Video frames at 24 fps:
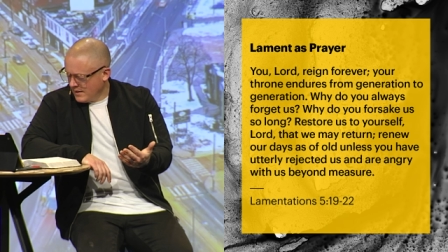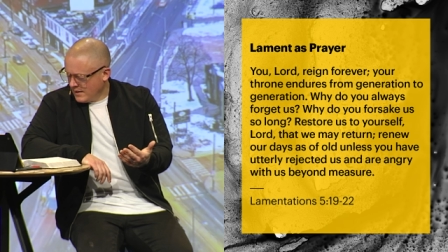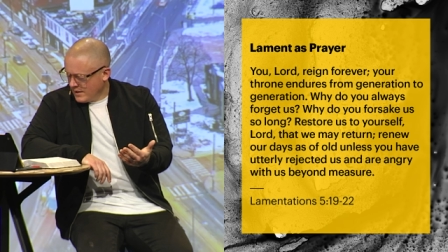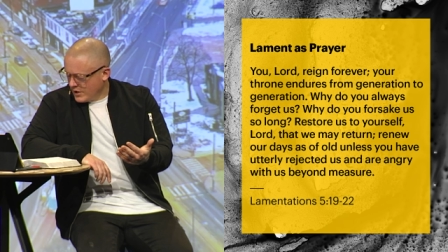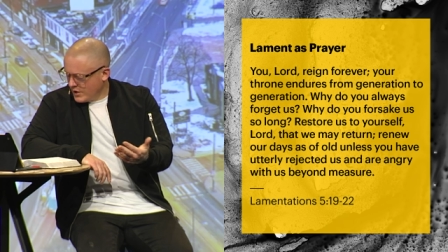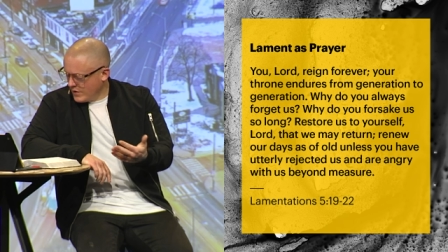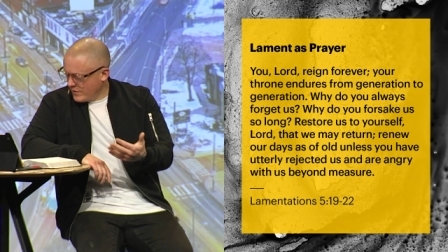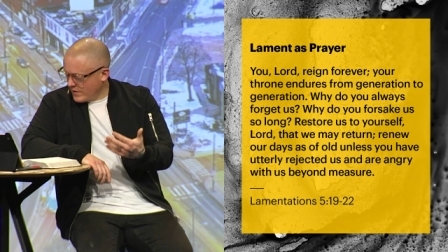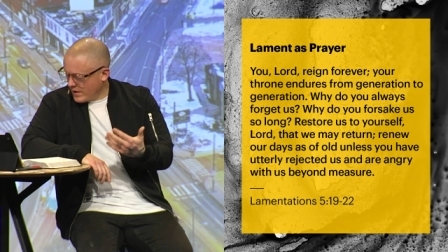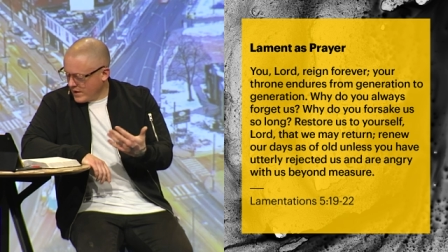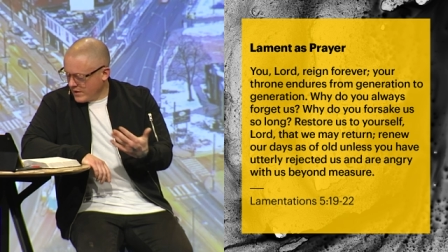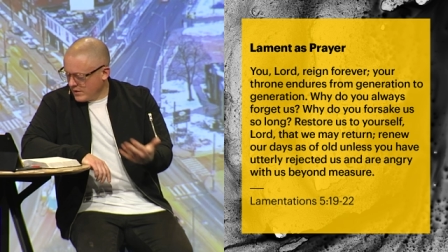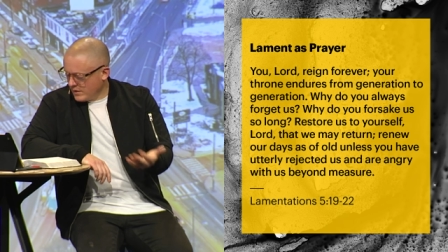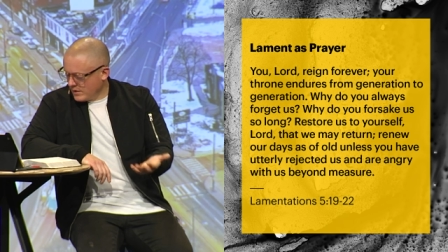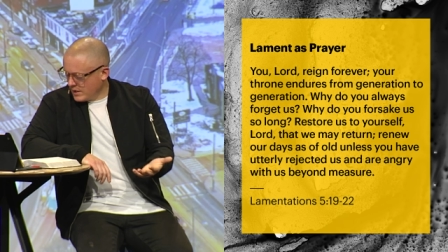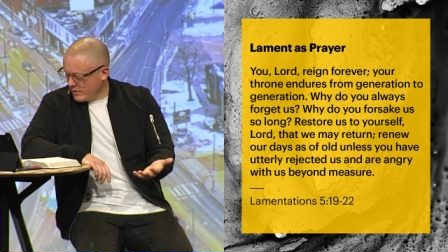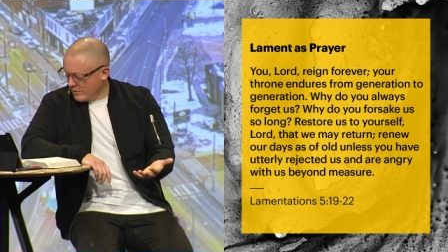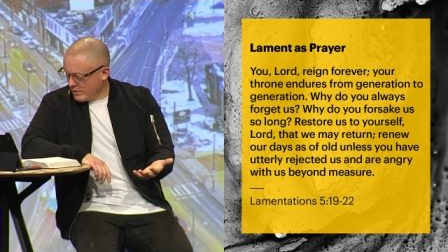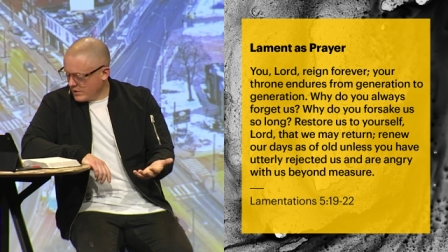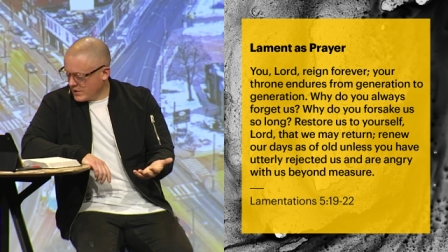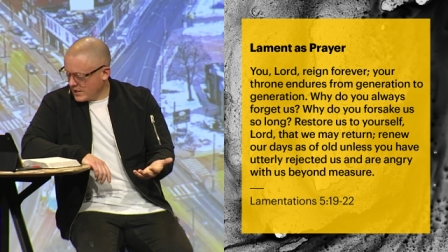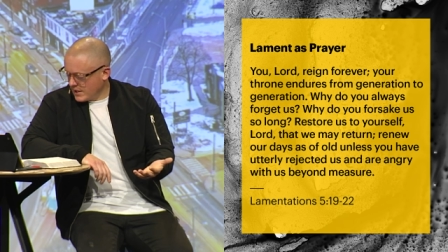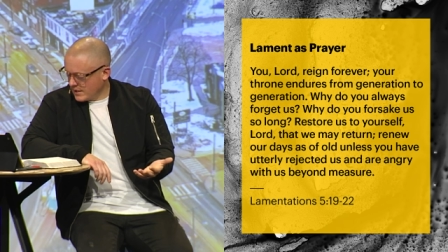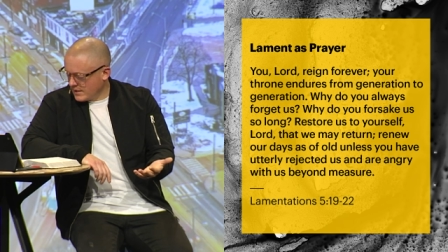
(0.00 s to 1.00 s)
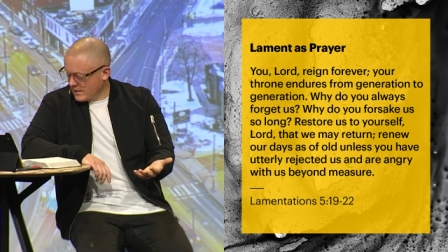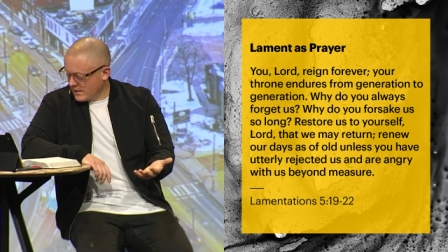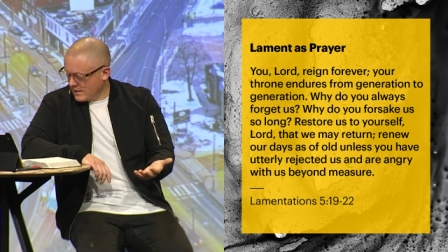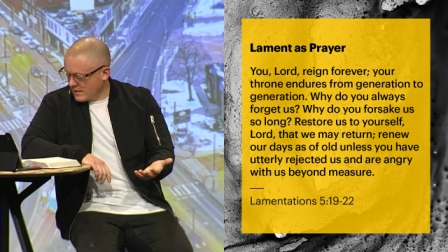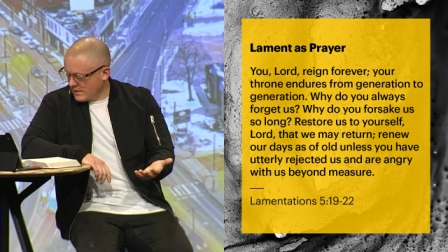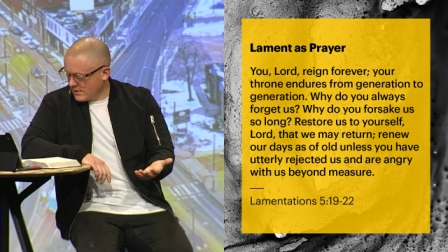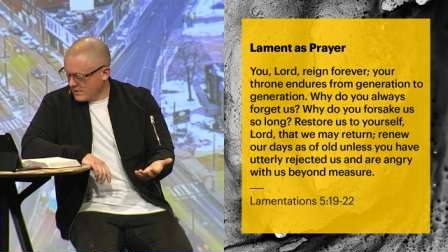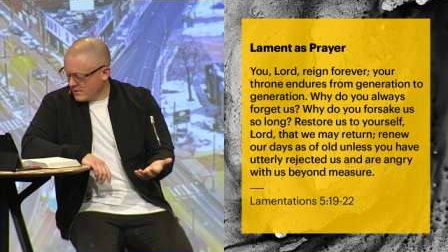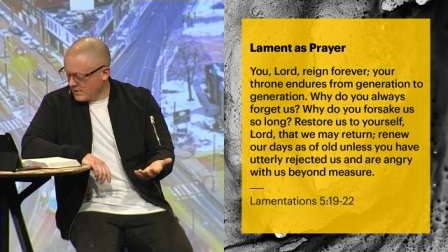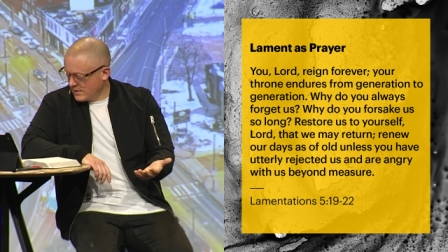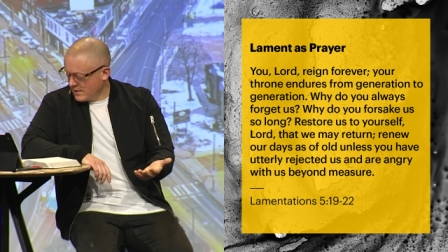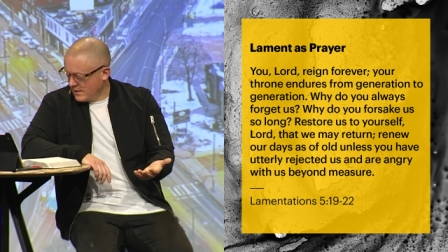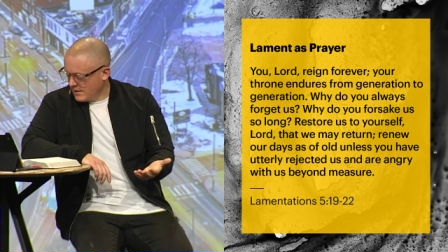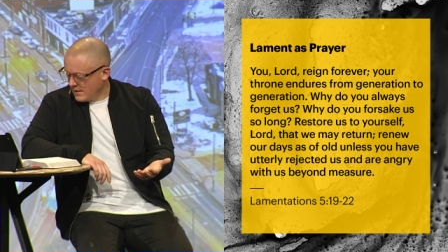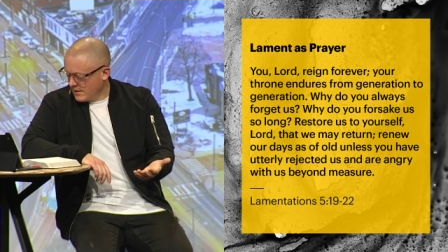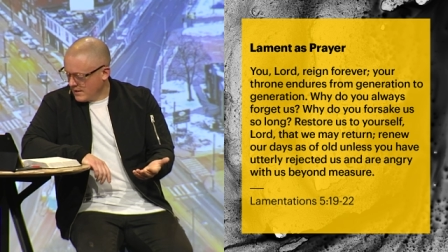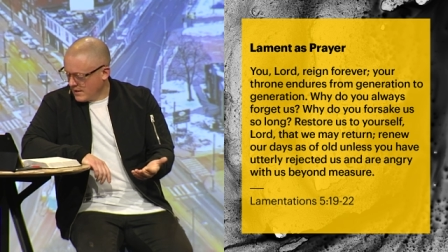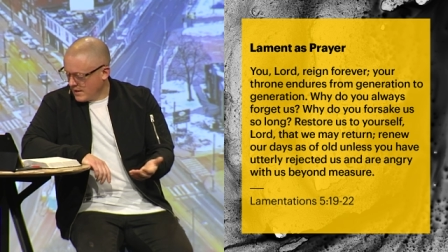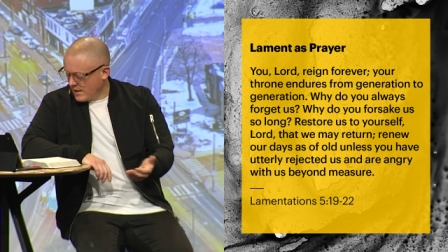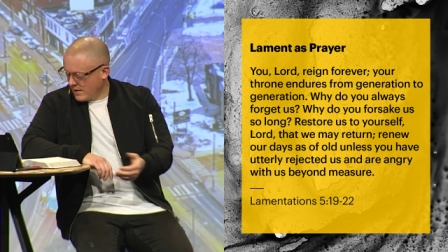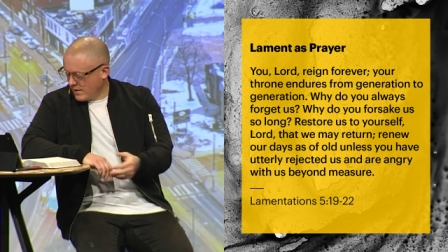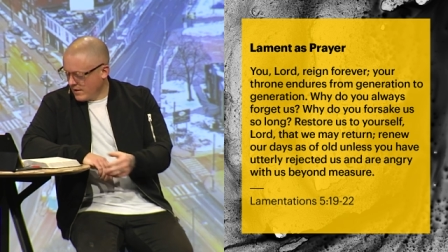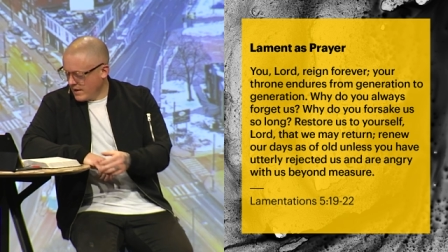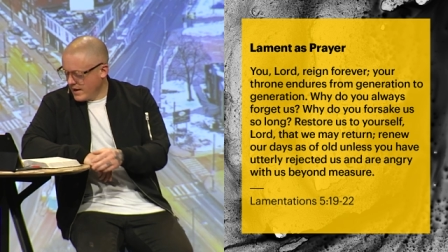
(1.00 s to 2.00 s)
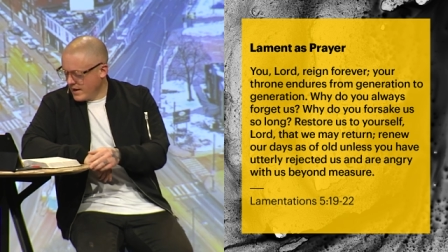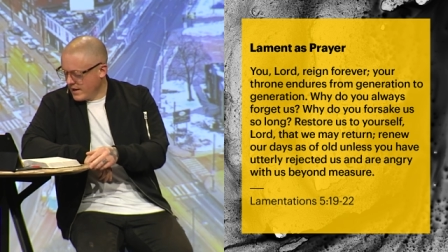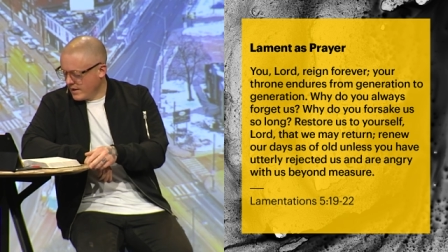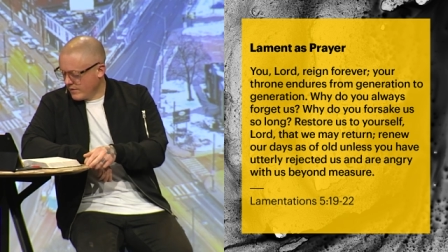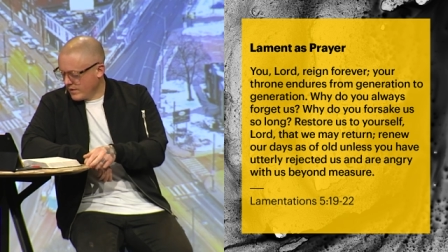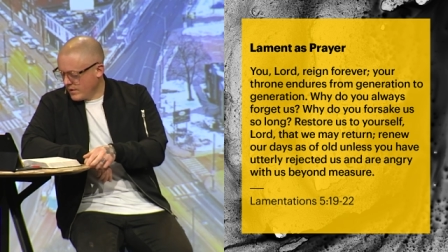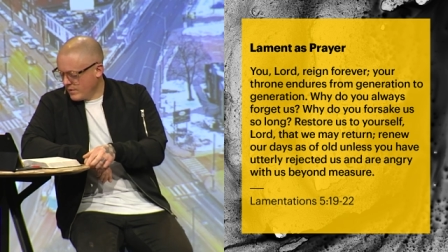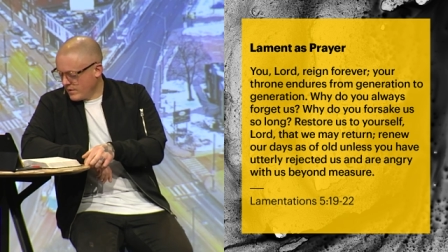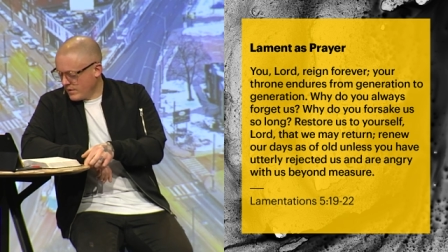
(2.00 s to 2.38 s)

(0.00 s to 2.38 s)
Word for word: you've utterly rejected us and are angry